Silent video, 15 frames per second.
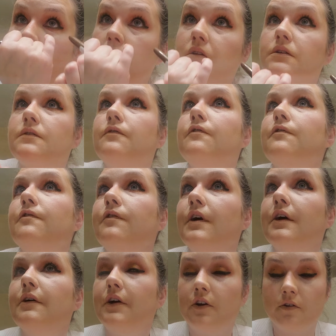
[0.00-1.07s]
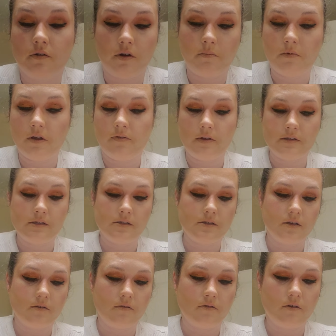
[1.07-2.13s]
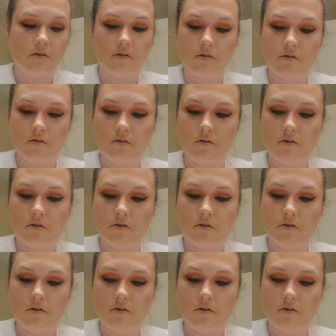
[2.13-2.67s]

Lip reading: It's very creamy, and this is in the